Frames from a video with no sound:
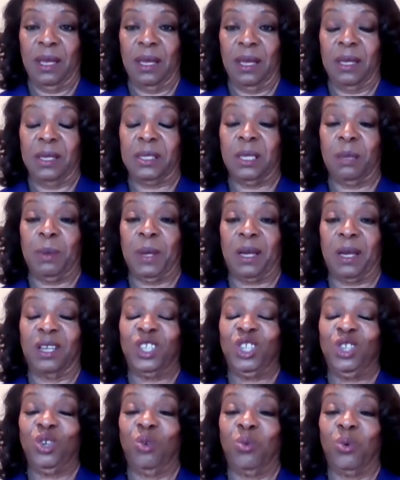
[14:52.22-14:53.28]
He said,
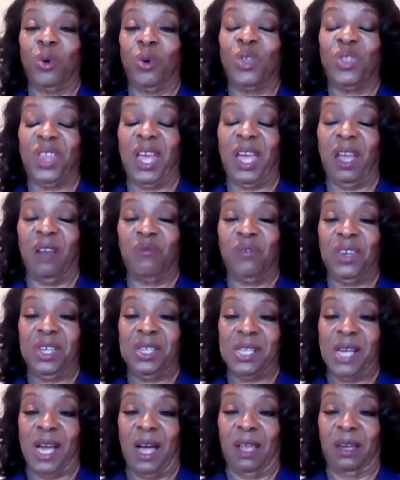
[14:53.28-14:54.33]
because you're worth every
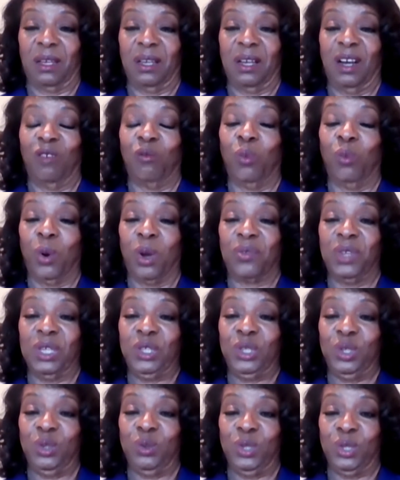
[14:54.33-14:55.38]
dollar of work
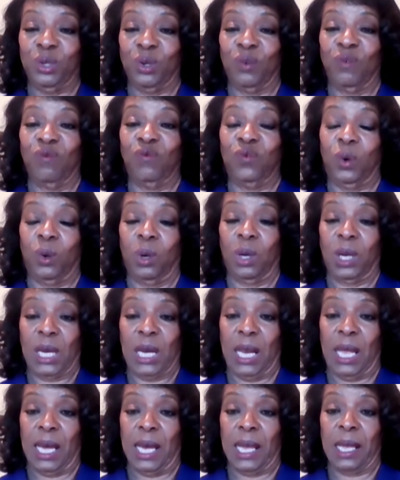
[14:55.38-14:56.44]
that you do for a
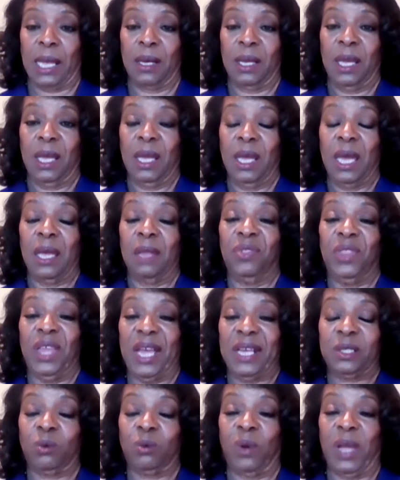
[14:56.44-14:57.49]
client.
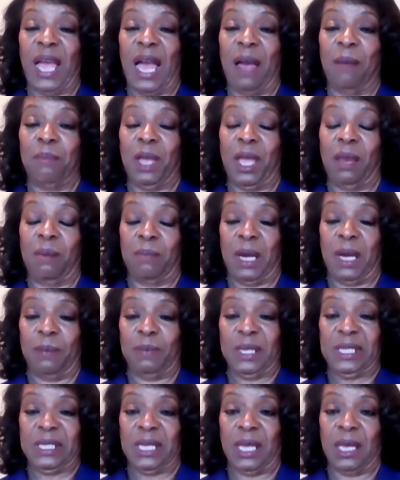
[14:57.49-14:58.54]
That's where I made my
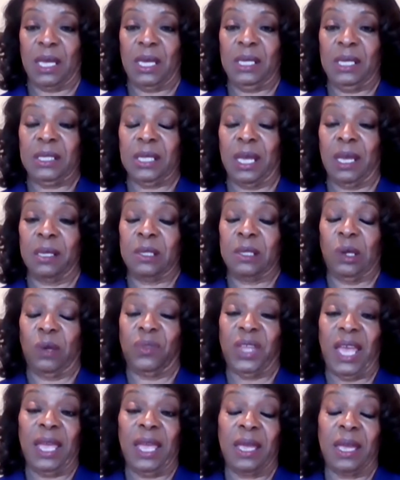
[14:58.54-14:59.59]
mistake, he said. So
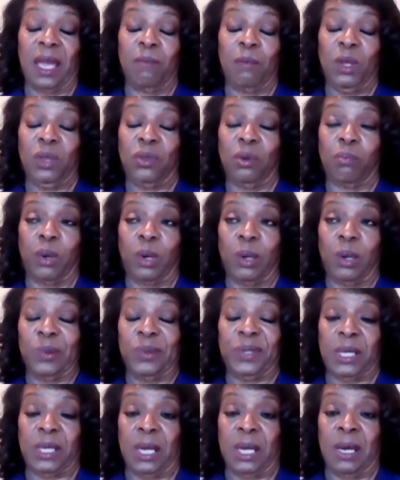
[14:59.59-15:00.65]
they gave me the
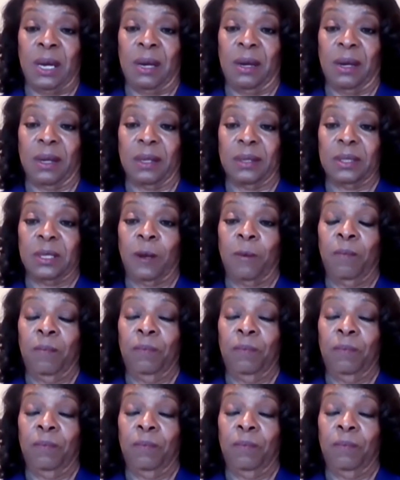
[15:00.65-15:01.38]
pros and cons